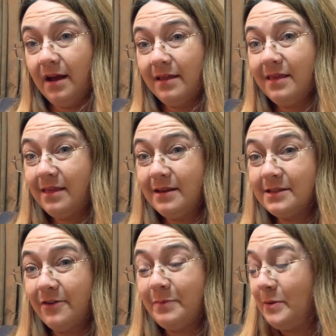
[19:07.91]
things
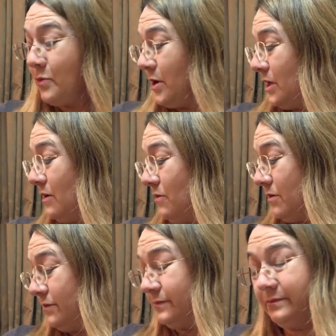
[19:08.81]
I've been working
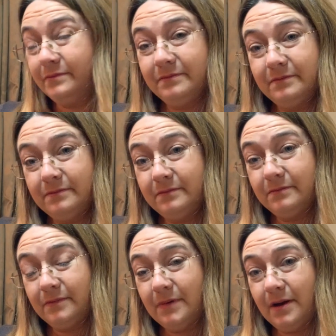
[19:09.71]
on.
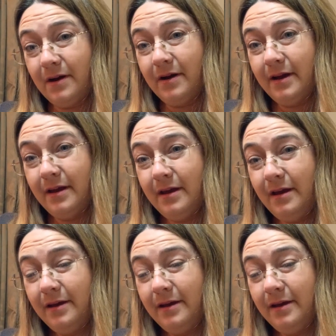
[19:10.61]
I